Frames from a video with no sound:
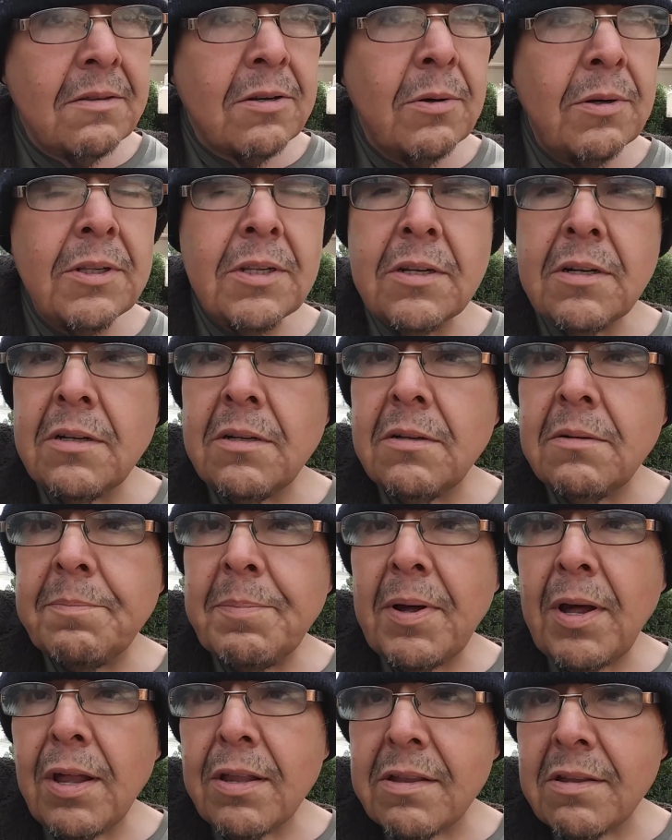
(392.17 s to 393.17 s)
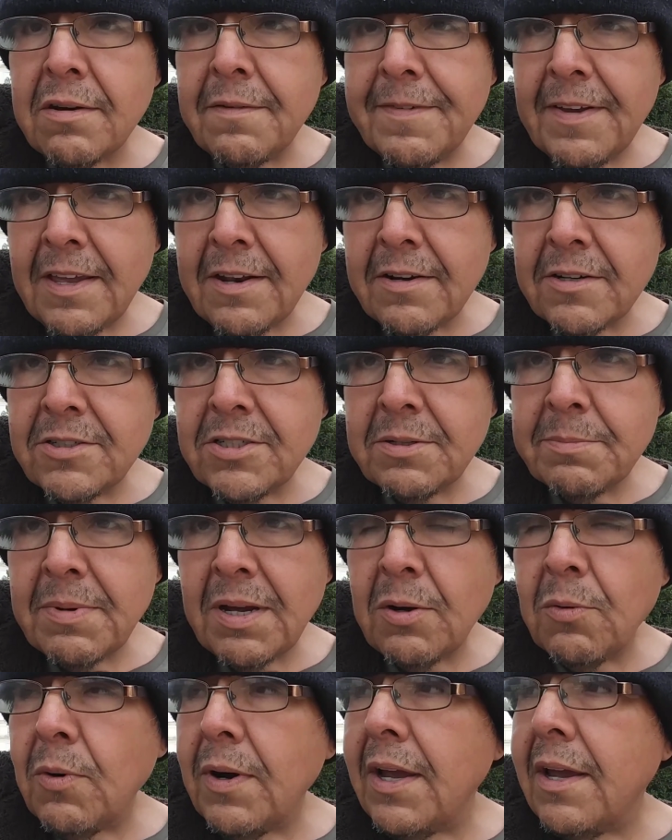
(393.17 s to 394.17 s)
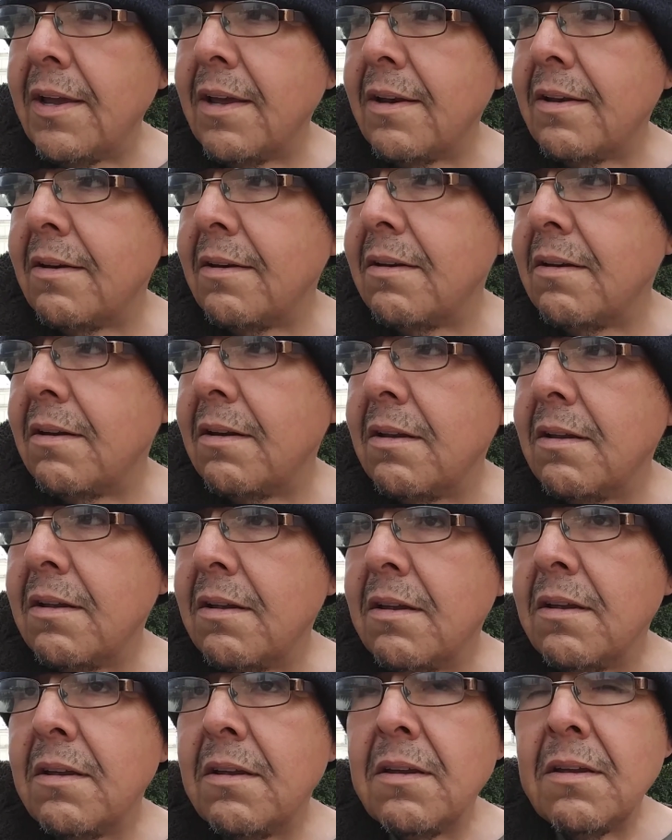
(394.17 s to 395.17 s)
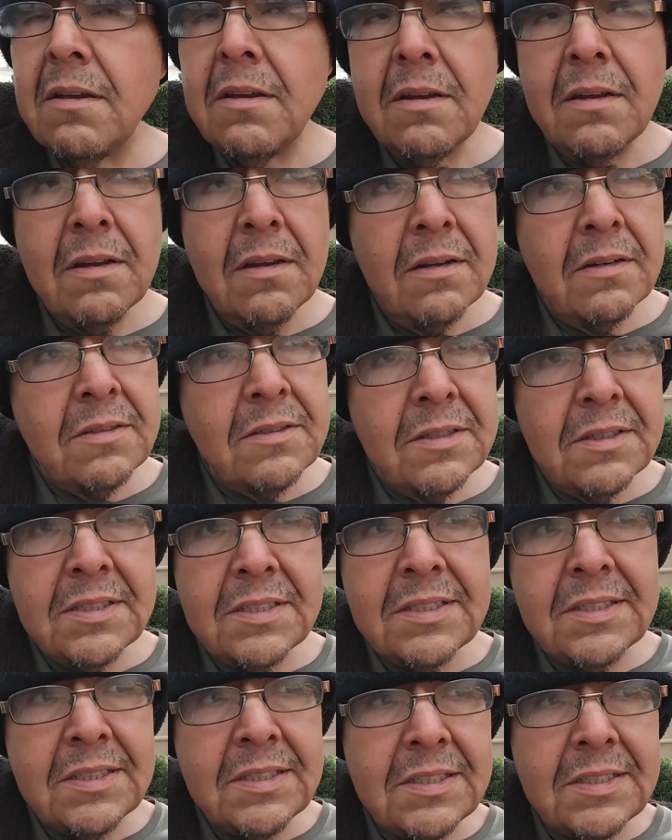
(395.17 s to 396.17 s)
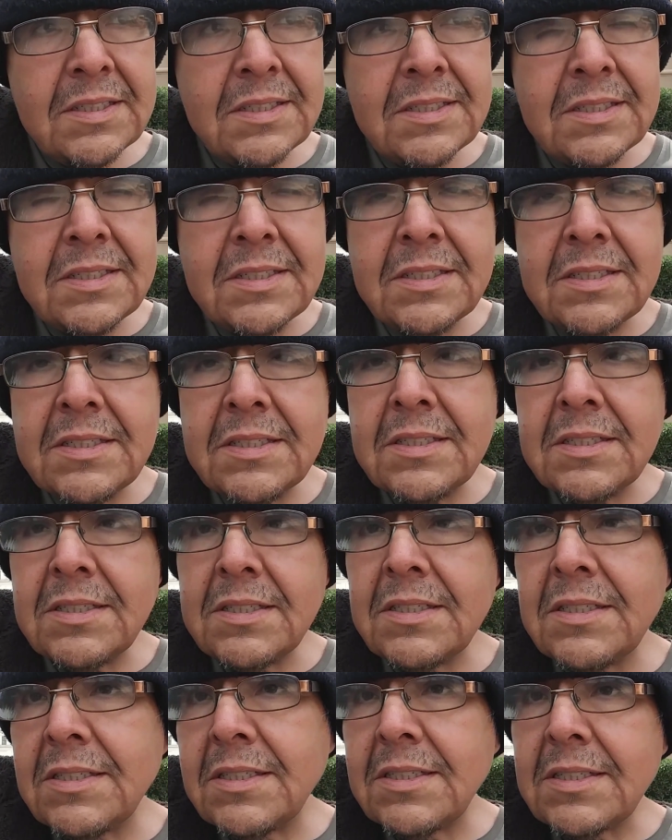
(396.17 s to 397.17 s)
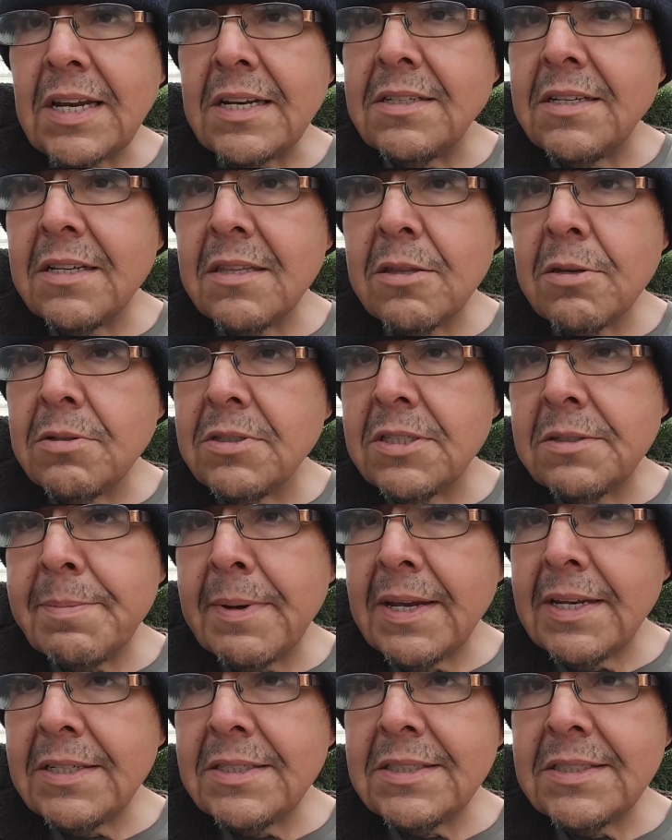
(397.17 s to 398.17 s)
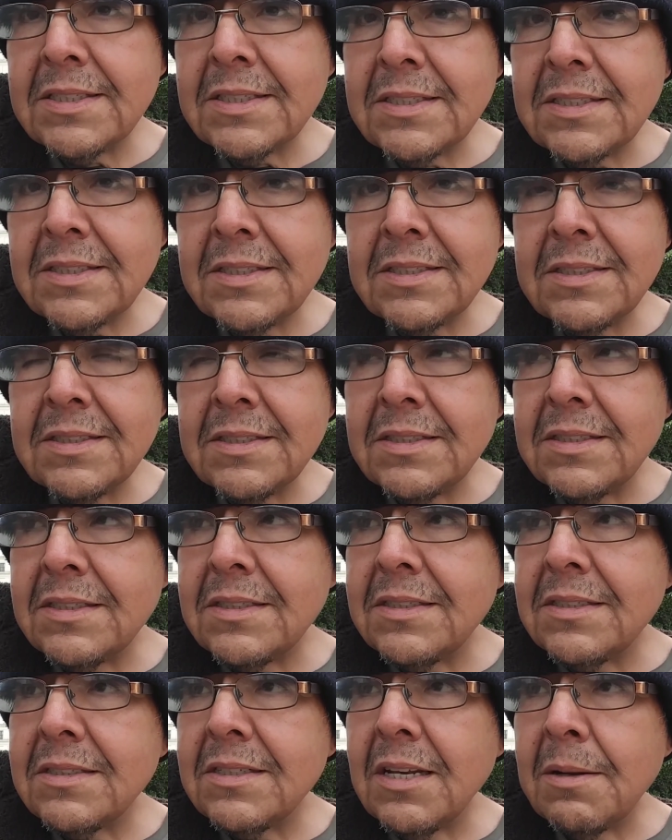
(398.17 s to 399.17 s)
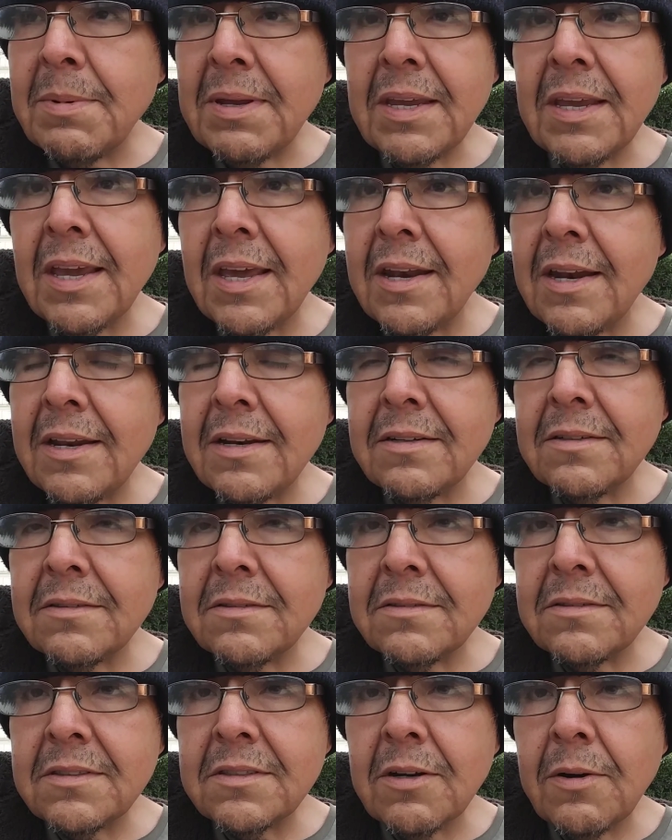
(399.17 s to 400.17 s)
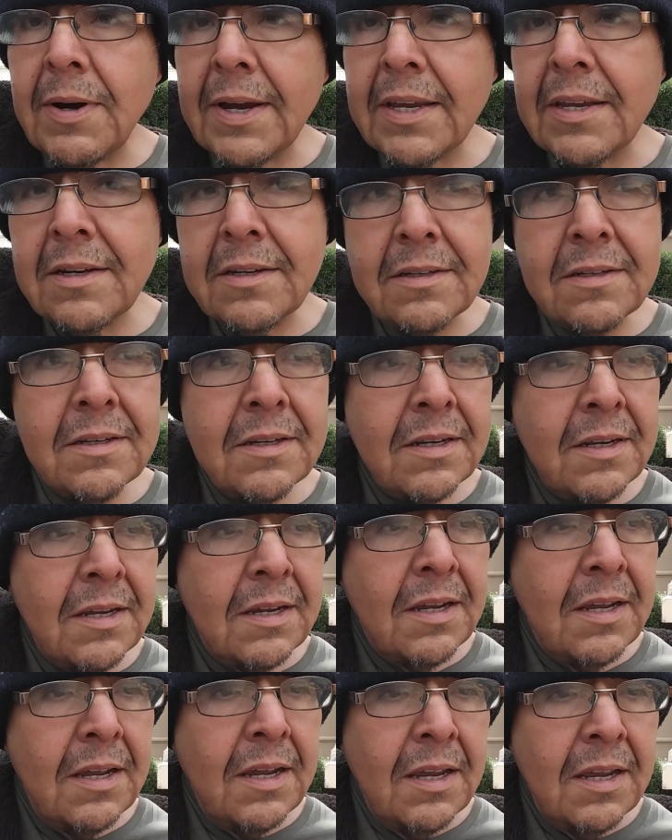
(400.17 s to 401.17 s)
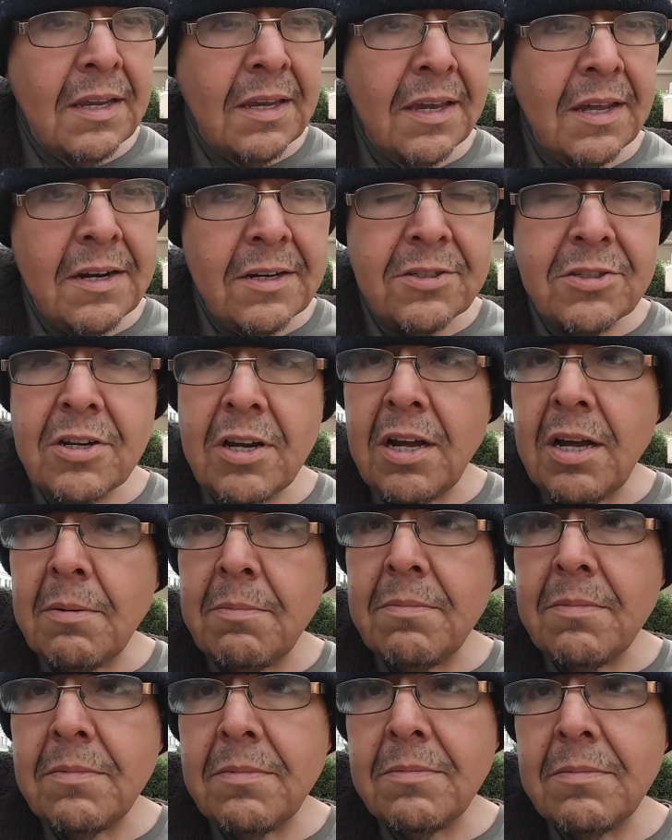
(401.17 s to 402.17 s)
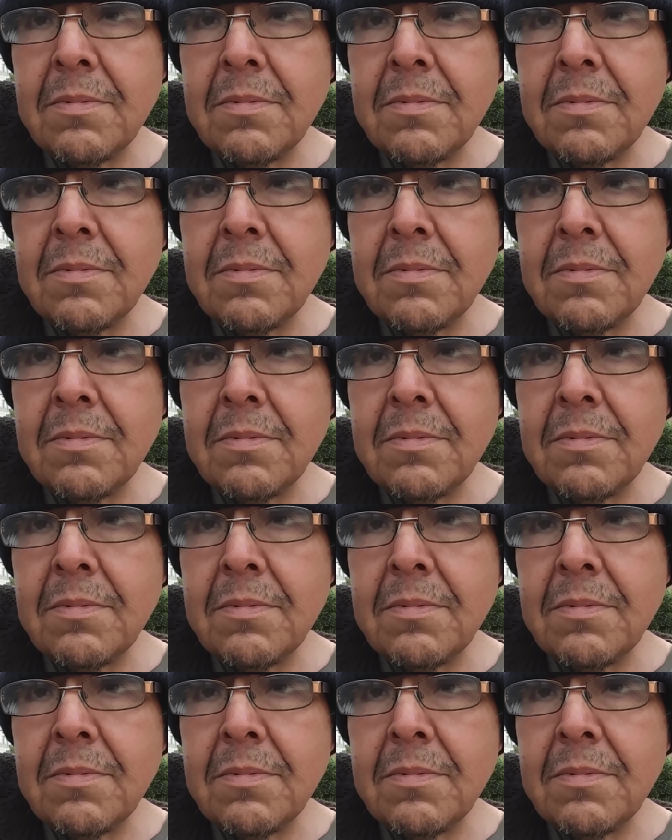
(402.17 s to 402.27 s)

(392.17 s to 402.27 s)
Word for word: Throw a little positive energy my way and just send it through space and let me get it so I can get a job.